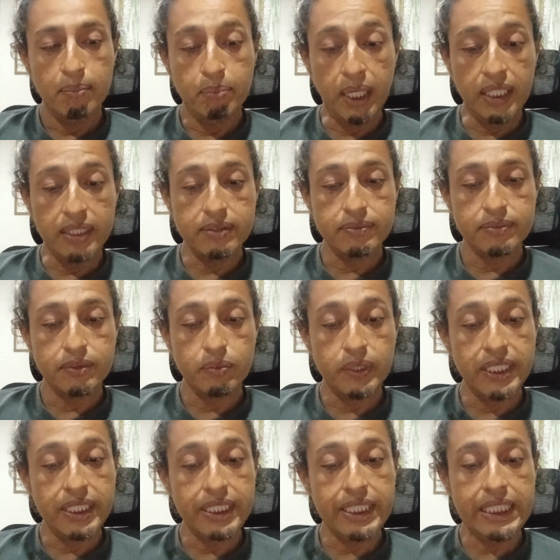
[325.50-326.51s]
But
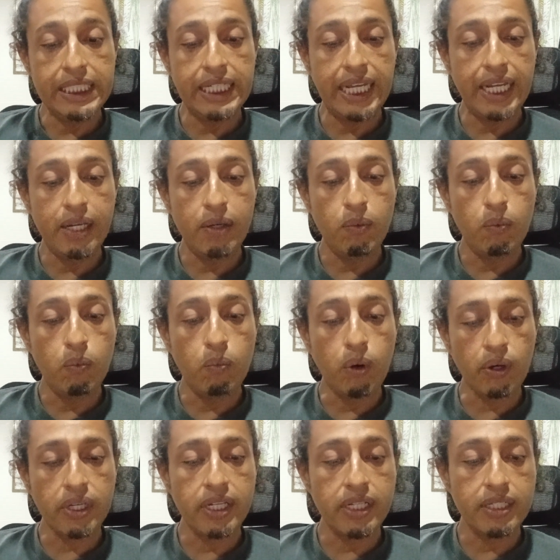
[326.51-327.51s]
we need a
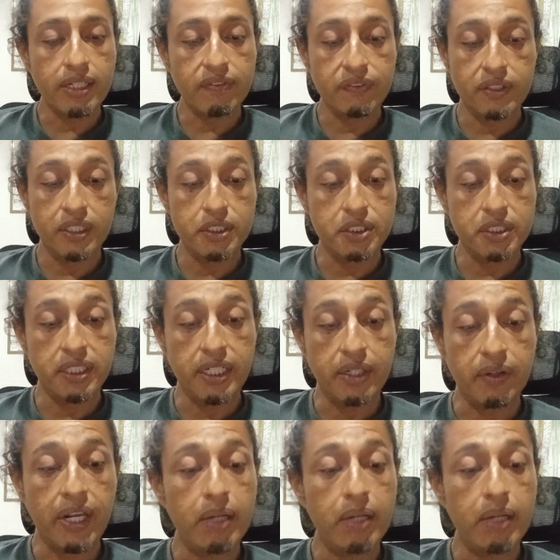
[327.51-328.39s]
working definition here,